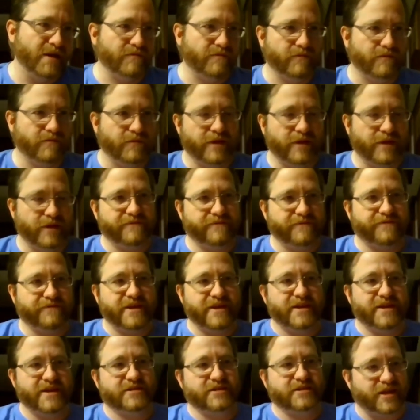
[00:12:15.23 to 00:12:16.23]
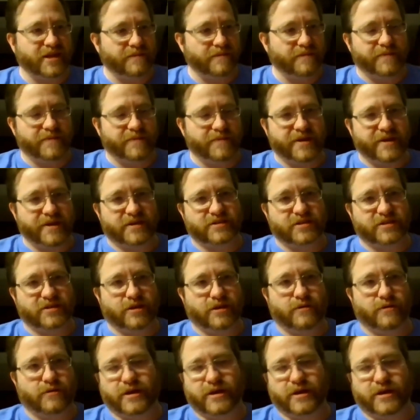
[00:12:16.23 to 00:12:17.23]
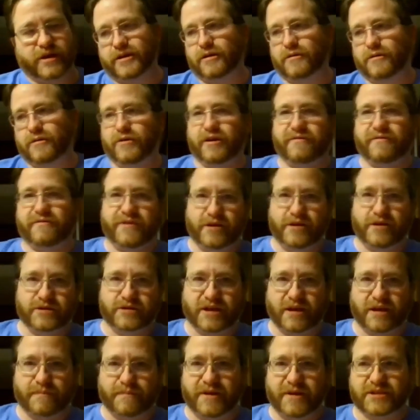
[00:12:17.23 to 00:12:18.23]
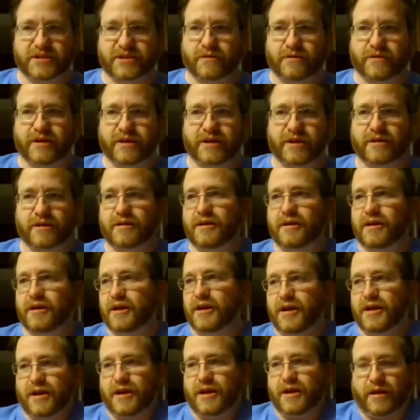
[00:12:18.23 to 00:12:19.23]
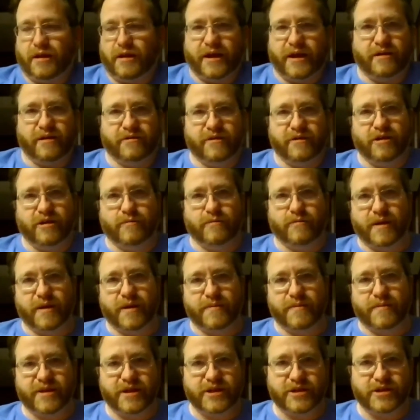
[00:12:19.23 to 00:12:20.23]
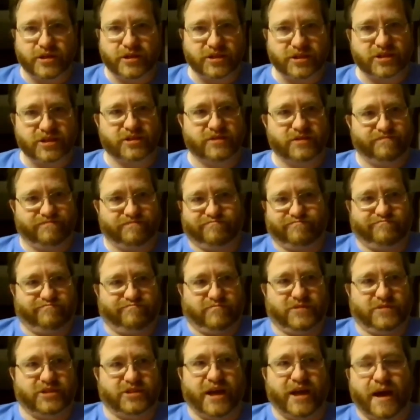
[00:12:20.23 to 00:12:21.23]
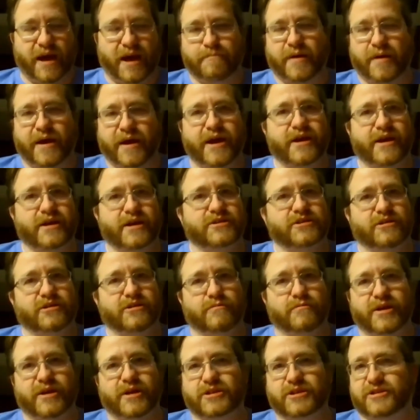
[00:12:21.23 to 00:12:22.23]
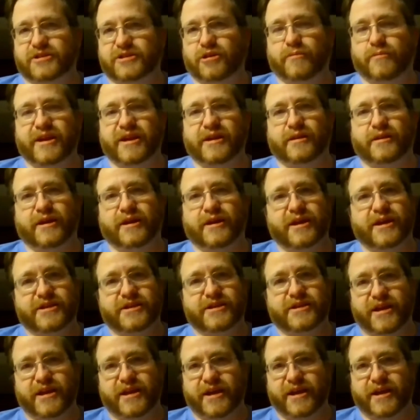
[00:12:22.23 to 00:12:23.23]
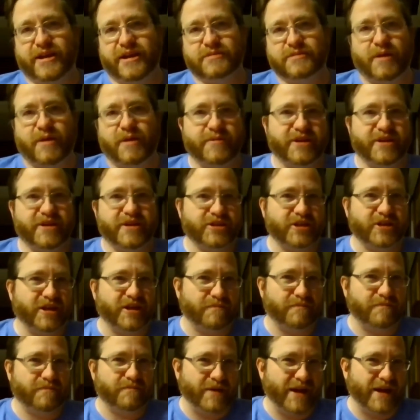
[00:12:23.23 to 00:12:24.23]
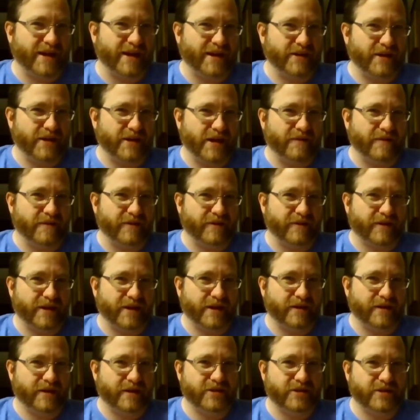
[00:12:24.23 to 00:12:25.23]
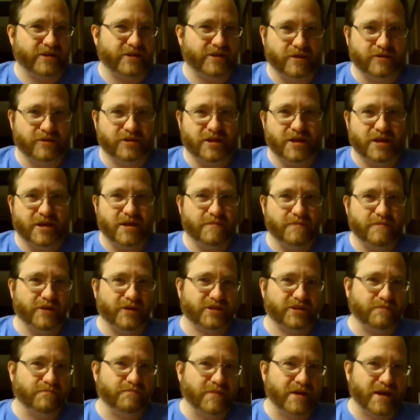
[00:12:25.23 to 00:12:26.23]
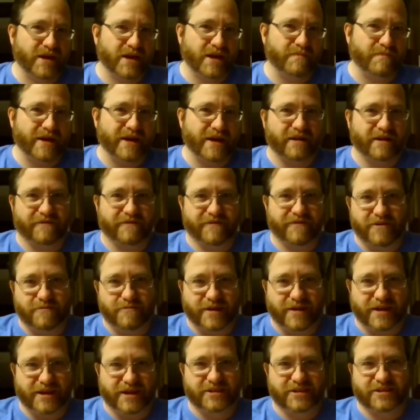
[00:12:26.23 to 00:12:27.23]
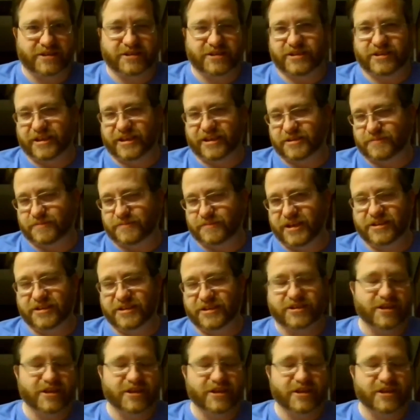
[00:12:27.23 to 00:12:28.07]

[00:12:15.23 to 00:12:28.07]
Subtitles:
if these companies go under? What if those companies go under? Well, I don't know. Maybe they should stop buying so many lattes. Maybe they should cut back on the avocado toast, put some money back, few months, 6 months.